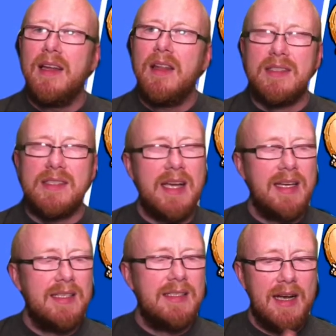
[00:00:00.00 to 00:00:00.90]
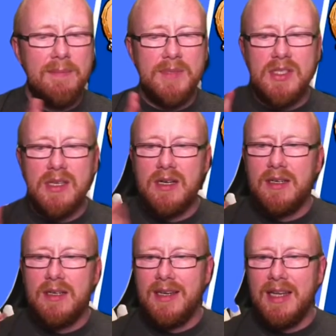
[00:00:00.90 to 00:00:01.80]
this site I'm
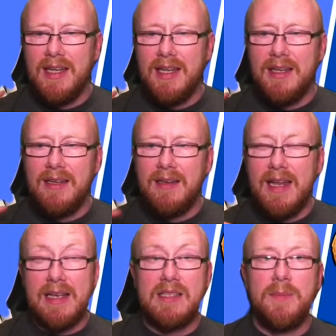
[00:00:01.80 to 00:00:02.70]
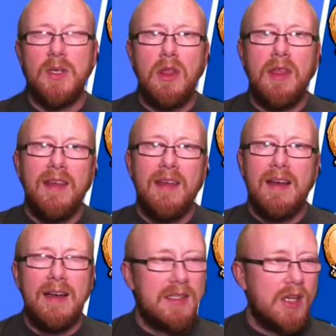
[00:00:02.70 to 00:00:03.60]
starting in next month
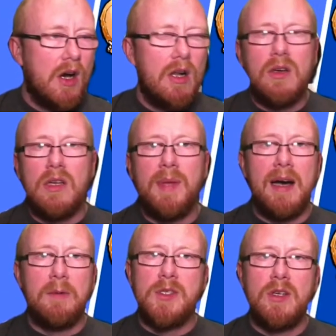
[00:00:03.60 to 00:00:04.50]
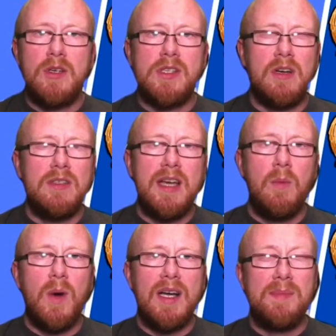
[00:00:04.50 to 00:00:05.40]
it's all going to be outsourced content
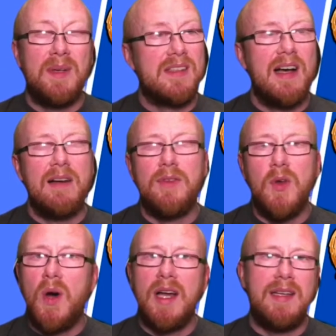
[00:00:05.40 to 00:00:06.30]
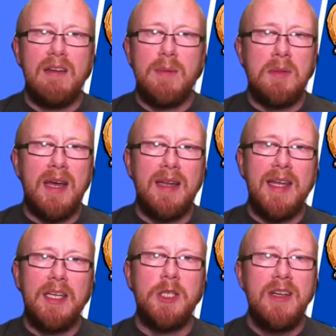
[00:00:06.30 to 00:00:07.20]
wise because I have no idea about that
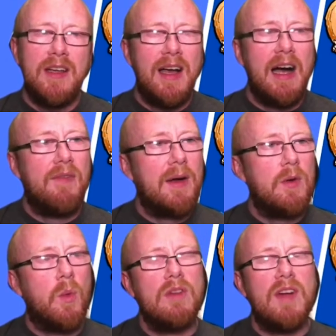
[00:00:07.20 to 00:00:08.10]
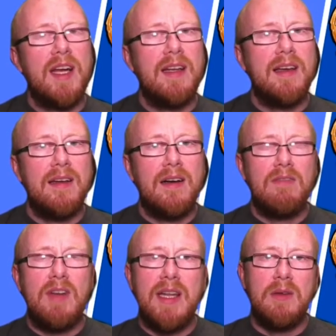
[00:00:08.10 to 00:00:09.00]
niche. That's I awesome. found one writer
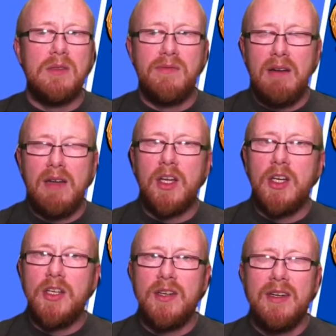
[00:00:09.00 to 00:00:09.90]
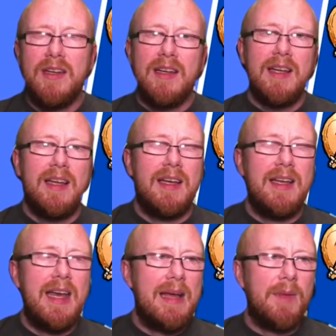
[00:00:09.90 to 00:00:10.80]
already who's very good, and
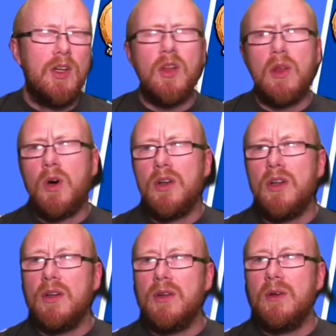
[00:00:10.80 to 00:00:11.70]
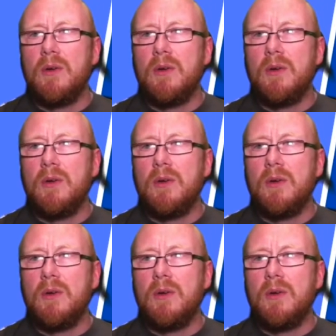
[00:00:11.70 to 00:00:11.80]
um, another one who